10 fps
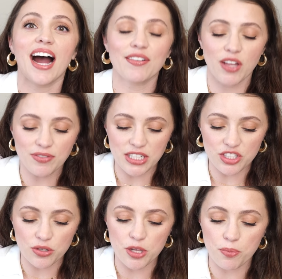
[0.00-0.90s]
I've loved it.
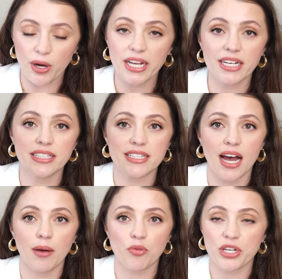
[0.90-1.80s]
So the brand
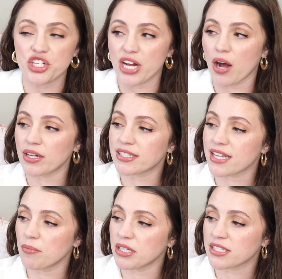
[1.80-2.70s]
um, reached out and
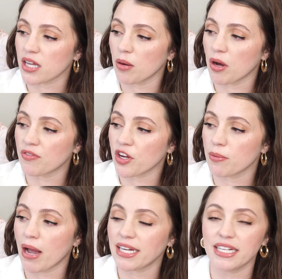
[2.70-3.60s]
sent me some of their
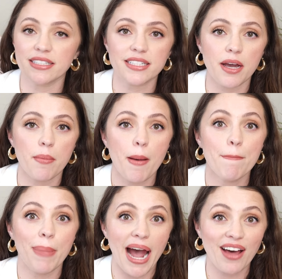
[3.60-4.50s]
magnesium
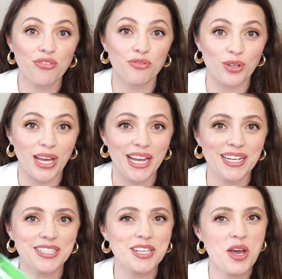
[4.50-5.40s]
bath
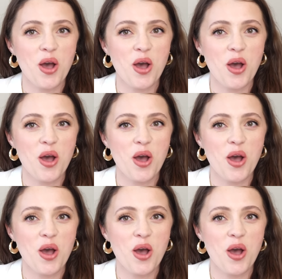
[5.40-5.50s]
flakes.